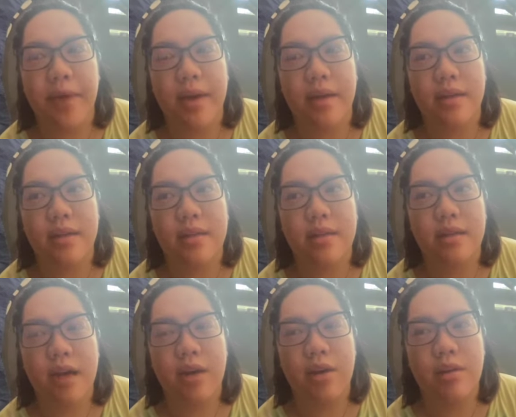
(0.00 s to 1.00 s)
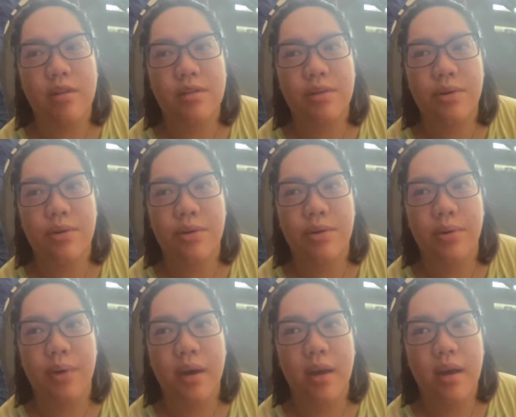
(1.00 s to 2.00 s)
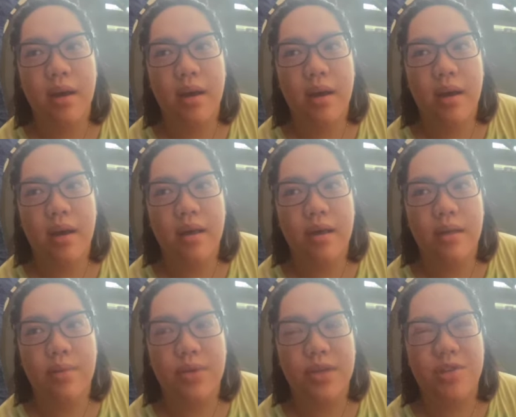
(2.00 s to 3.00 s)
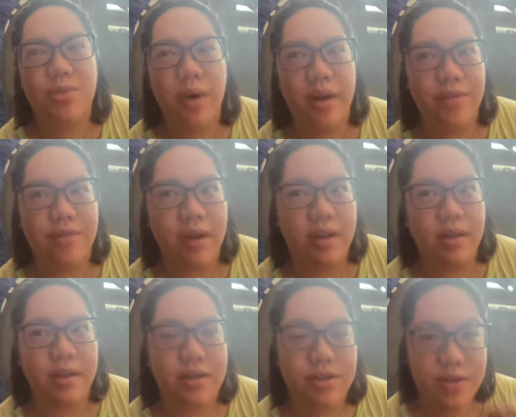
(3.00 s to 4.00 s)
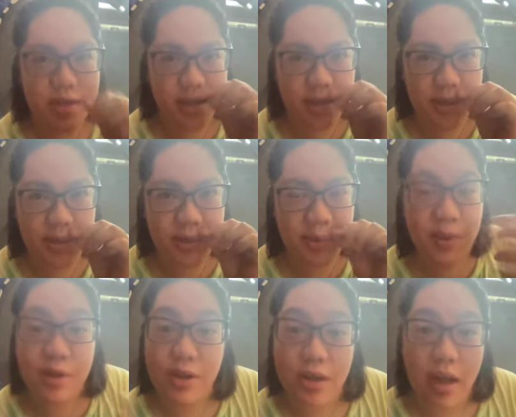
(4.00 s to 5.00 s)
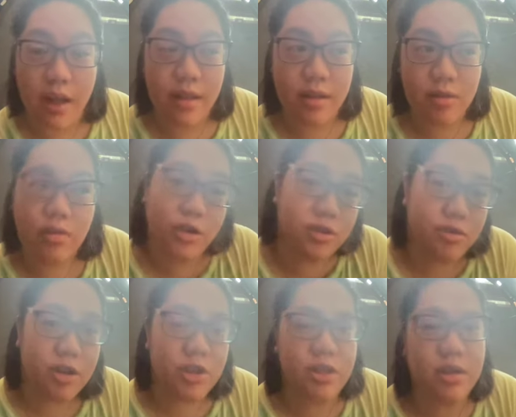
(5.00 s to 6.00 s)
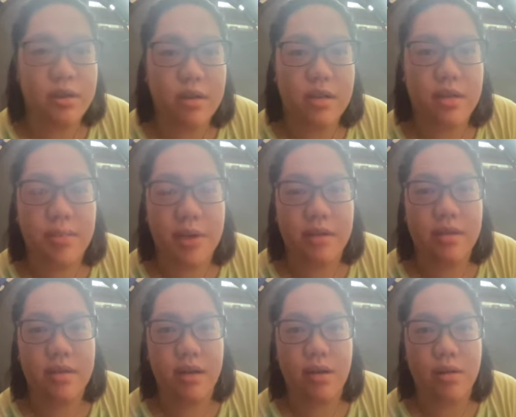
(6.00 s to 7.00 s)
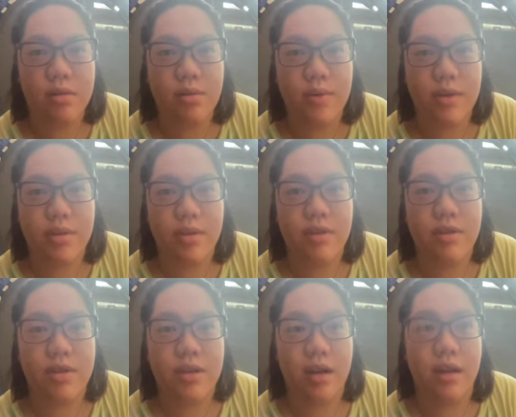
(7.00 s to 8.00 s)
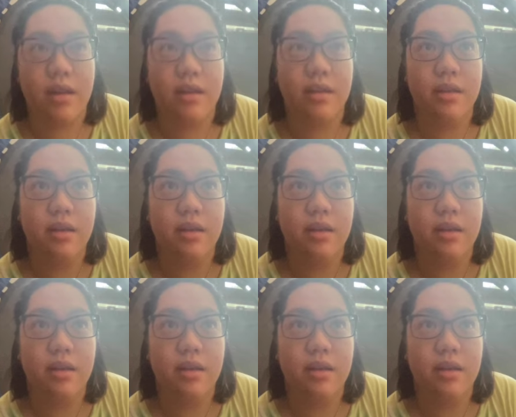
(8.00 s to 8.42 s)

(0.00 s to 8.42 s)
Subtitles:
And I also, which is why I find it interesting to learn Russian, is because I also want to understand